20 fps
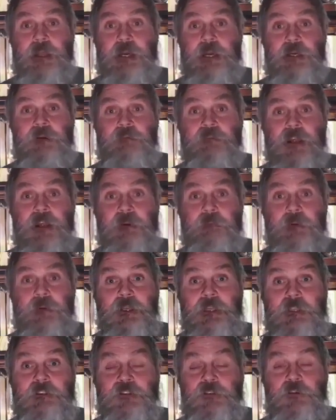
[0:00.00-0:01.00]
but that's the
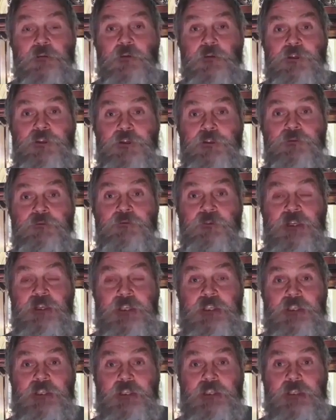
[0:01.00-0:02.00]
main of divine being. So
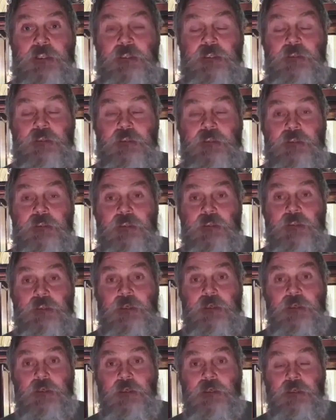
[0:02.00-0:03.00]
when you read
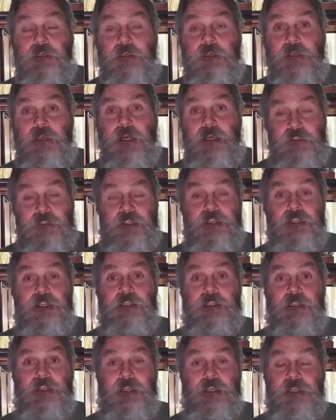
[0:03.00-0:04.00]

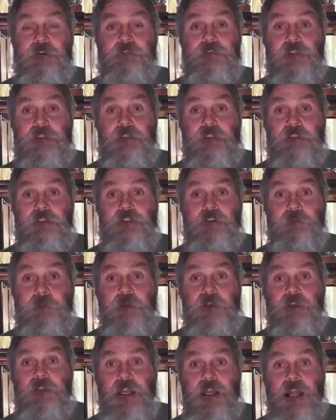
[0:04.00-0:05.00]
Isaiah
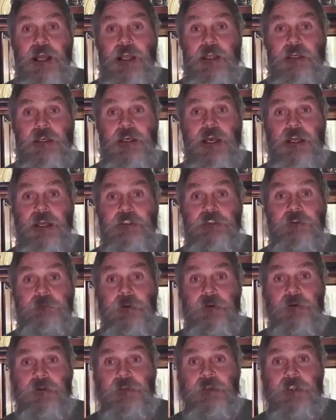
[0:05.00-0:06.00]
11, and the Spirit of God